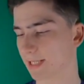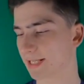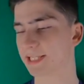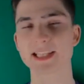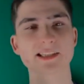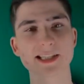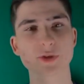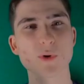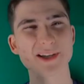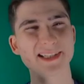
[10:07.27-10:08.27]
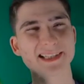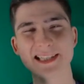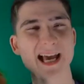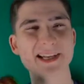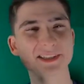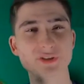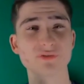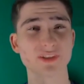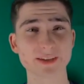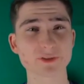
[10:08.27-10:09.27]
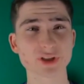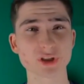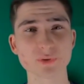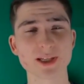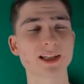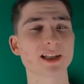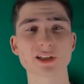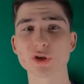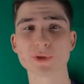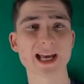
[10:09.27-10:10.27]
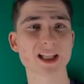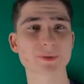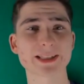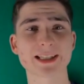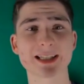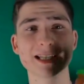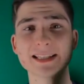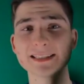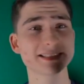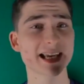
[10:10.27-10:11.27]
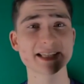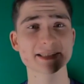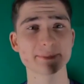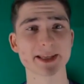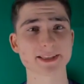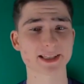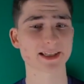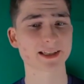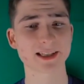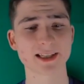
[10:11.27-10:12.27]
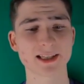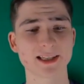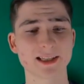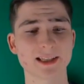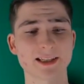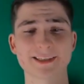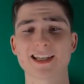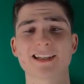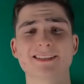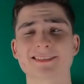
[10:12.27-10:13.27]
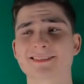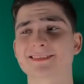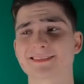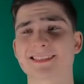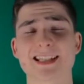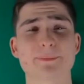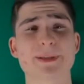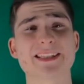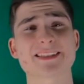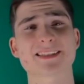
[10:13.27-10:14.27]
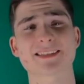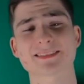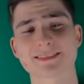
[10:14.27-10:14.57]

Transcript: Anything that you want, add a little flavor to. Low calorie, tastes amazing. Yeah, peace.